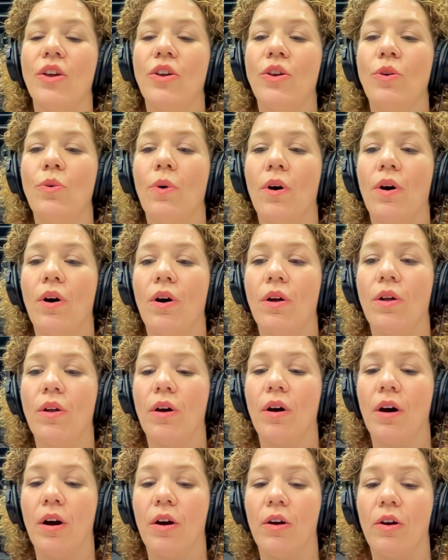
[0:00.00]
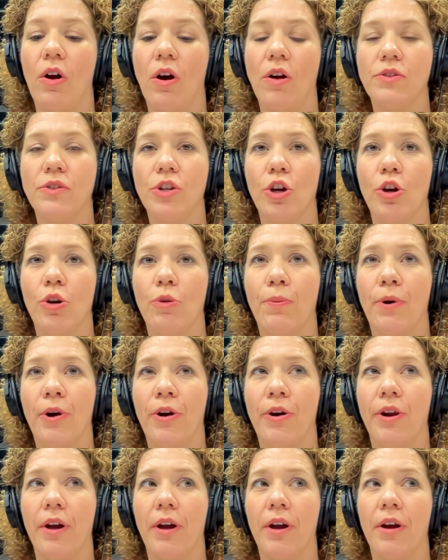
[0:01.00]
You all are also
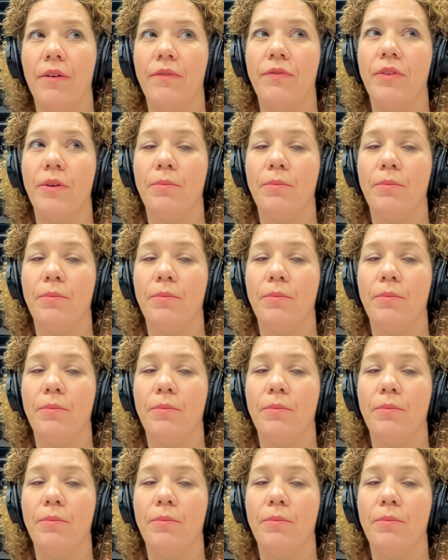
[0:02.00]
part of